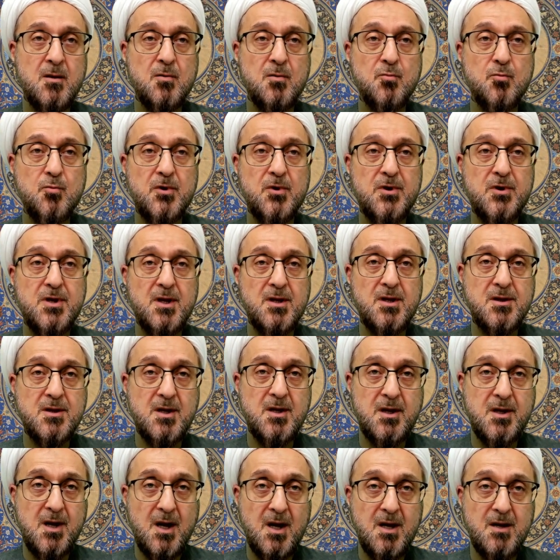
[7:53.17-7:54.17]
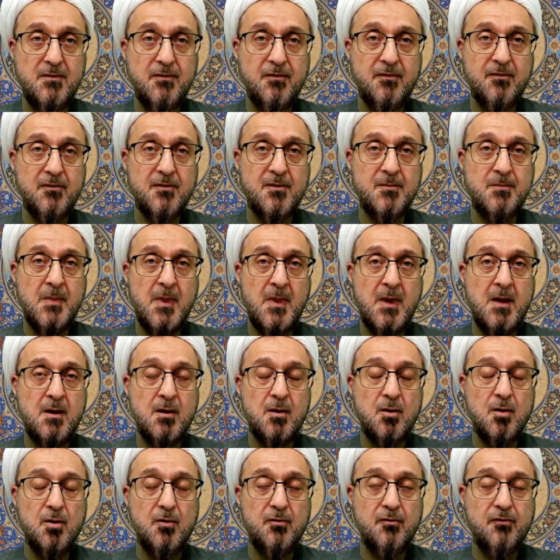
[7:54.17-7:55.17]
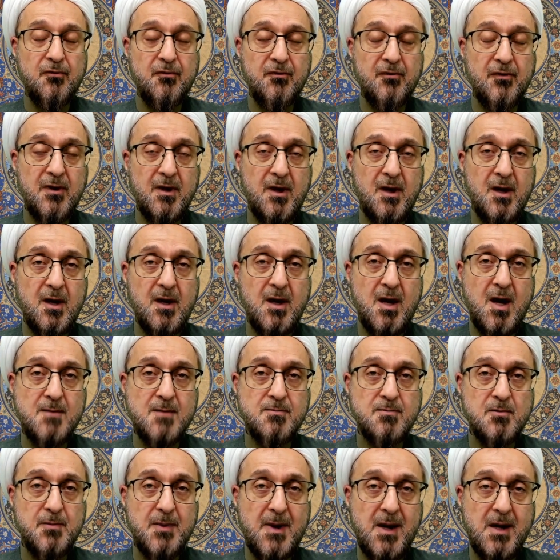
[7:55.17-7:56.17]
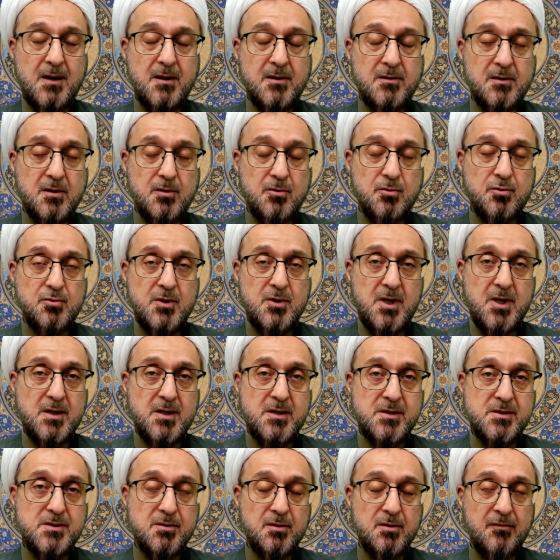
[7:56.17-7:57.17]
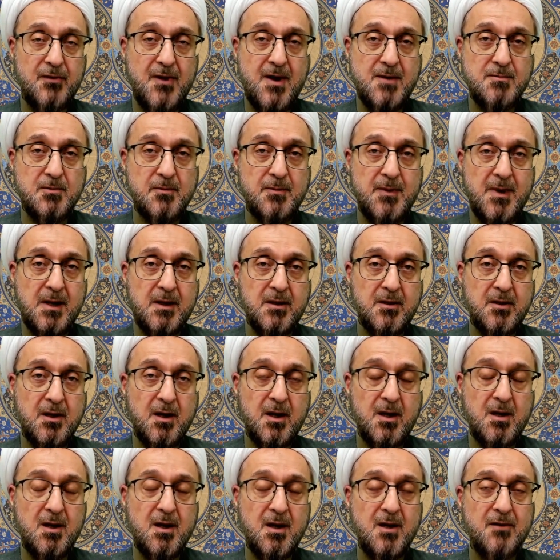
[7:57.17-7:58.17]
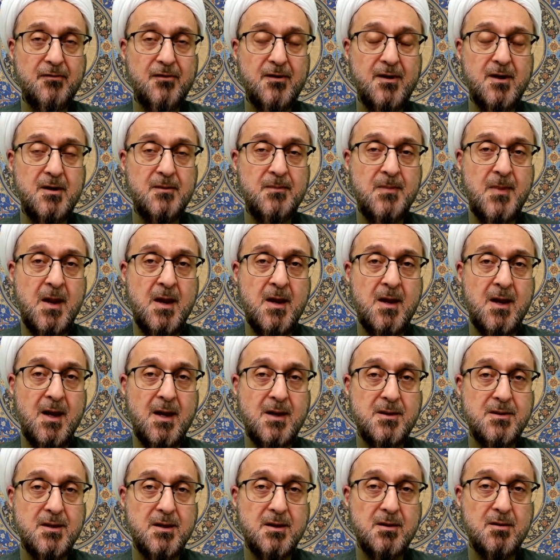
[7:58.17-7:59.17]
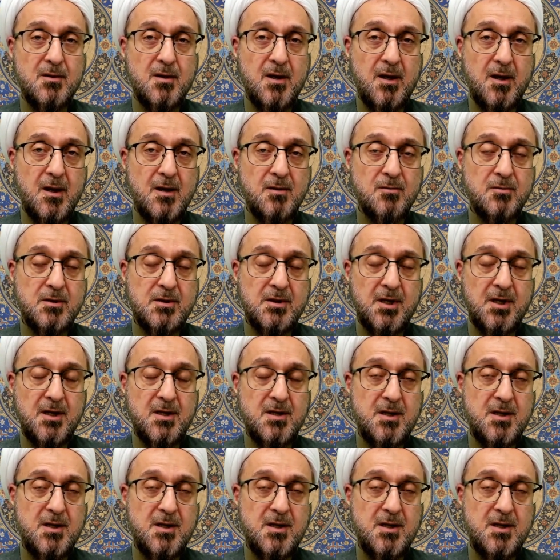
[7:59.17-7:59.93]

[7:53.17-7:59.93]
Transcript: within the life of Abu Bakr, the 2 years of Abu Bakr Khilafah, and around 10